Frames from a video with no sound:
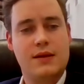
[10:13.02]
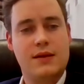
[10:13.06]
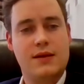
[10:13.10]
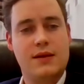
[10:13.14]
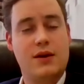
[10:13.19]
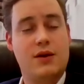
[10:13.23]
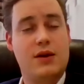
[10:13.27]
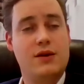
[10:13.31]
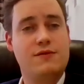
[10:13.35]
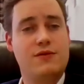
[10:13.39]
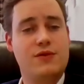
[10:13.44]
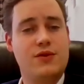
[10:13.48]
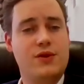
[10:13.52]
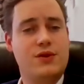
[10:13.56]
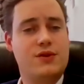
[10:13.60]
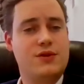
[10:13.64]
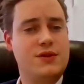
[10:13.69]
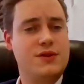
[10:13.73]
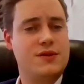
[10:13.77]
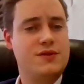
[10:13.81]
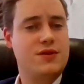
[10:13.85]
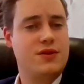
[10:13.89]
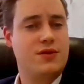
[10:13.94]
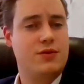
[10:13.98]
Now, on
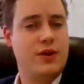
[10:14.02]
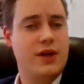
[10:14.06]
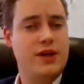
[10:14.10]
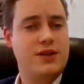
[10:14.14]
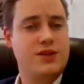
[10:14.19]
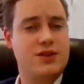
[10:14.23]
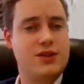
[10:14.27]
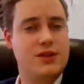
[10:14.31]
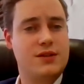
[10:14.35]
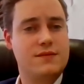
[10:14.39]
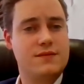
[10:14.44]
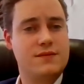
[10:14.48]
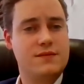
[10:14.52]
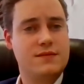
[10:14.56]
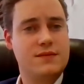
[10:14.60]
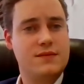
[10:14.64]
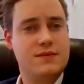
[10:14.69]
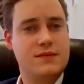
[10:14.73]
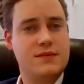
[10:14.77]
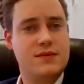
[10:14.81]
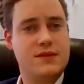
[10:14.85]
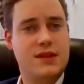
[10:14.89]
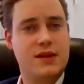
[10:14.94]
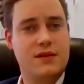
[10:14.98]
vertical integration,
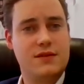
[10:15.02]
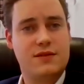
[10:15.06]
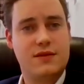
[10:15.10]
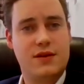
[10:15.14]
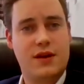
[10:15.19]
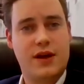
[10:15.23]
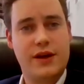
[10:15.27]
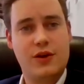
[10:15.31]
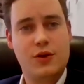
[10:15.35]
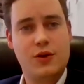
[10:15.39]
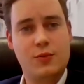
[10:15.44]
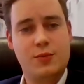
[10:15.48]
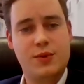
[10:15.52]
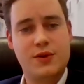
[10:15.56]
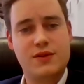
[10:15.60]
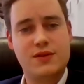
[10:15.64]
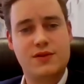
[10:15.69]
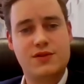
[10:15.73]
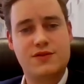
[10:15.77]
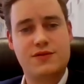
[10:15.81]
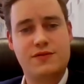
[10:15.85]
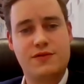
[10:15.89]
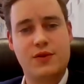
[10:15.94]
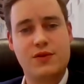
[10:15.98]
Delta-9 opened
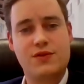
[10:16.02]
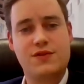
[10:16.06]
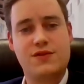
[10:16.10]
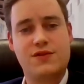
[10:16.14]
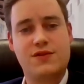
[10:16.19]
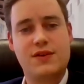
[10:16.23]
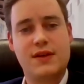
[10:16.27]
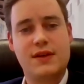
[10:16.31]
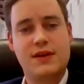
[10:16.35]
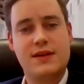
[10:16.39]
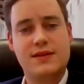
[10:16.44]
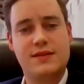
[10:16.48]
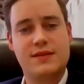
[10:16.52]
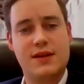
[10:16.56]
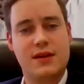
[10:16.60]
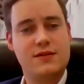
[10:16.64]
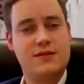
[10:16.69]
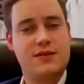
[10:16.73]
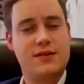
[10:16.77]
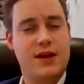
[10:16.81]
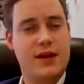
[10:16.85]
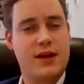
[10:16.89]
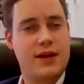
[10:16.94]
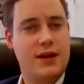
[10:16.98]
its first
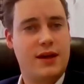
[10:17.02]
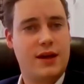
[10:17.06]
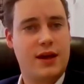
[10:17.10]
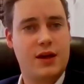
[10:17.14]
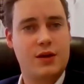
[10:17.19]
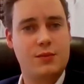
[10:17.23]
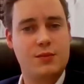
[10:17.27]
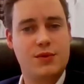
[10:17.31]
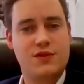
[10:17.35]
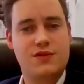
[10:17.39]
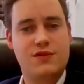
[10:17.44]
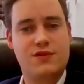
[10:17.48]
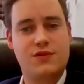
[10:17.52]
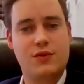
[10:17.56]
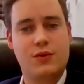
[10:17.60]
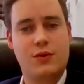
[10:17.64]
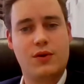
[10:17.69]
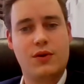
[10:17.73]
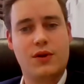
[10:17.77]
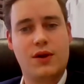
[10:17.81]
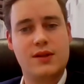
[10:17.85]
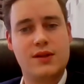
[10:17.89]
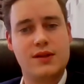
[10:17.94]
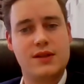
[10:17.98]
Delta-9 cannabis
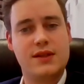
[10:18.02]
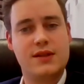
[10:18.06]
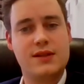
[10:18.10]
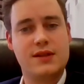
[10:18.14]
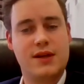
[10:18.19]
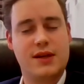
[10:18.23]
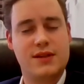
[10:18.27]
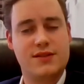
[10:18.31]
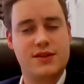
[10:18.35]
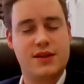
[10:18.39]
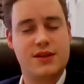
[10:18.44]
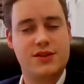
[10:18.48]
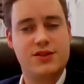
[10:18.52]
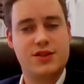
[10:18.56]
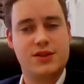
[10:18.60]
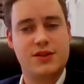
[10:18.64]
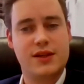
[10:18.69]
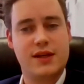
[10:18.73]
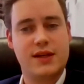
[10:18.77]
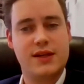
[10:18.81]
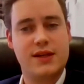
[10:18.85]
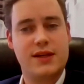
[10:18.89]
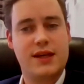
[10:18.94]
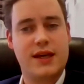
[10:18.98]
store on legalization
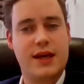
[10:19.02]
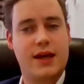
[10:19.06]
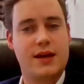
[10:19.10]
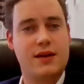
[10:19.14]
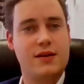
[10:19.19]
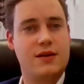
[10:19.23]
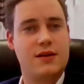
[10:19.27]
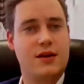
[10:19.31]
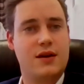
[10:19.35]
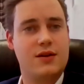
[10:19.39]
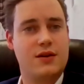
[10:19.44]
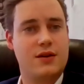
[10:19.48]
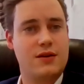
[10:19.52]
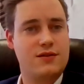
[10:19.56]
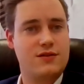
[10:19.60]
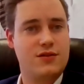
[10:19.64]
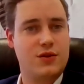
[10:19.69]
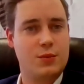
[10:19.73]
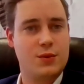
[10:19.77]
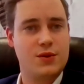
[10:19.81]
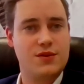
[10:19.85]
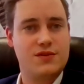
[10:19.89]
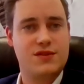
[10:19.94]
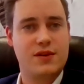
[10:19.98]
day in Canada on
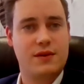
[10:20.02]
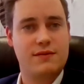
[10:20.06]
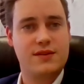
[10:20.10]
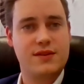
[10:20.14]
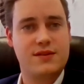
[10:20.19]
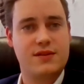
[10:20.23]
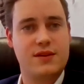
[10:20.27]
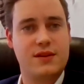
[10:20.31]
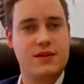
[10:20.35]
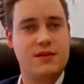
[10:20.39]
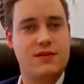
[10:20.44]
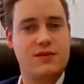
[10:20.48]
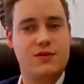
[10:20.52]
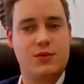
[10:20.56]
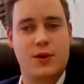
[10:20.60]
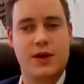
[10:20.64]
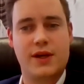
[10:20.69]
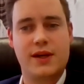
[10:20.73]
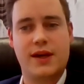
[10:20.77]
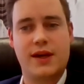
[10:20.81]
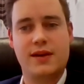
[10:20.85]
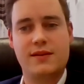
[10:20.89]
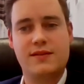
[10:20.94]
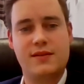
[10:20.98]
October 17,
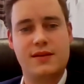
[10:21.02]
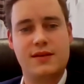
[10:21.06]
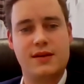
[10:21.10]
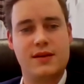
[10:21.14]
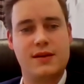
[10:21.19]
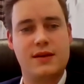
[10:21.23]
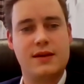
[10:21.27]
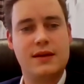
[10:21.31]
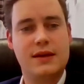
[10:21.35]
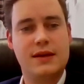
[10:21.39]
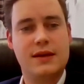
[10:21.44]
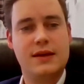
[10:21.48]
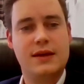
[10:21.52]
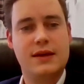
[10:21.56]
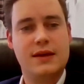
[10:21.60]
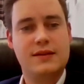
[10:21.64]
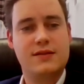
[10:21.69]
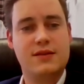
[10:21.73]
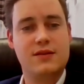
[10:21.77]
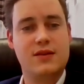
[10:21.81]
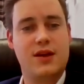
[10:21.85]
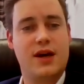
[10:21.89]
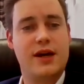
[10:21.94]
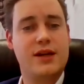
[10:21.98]
2018,
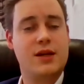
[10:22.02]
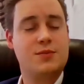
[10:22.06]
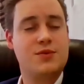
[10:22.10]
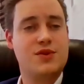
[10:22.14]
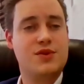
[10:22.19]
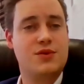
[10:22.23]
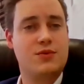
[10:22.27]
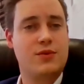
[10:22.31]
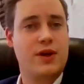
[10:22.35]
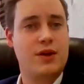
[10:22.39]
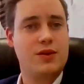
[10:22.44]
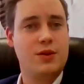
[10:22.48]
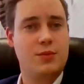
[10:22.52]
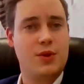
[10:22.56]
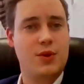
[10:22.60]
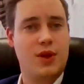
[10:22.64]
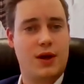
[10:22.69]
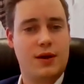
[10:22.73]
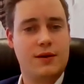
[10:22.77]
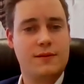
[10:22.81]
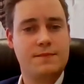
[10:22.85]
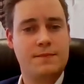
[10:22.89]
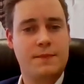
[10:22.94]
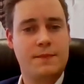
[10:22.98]
to lineups around the block.